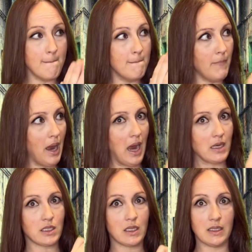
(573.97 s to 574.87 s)

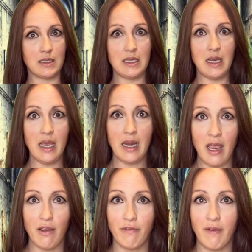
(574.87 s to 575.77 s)
matched the
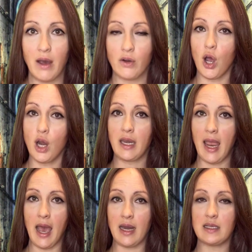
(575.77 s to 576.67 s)
DNA found on
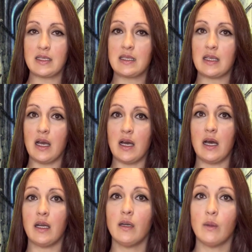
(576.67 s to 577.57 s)
Candace's
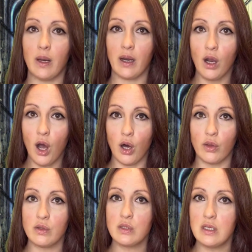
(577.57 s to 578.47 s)
underwear all
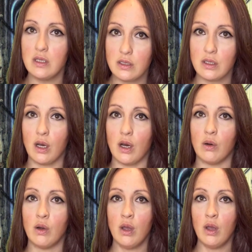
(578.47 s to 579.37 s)
those years ago,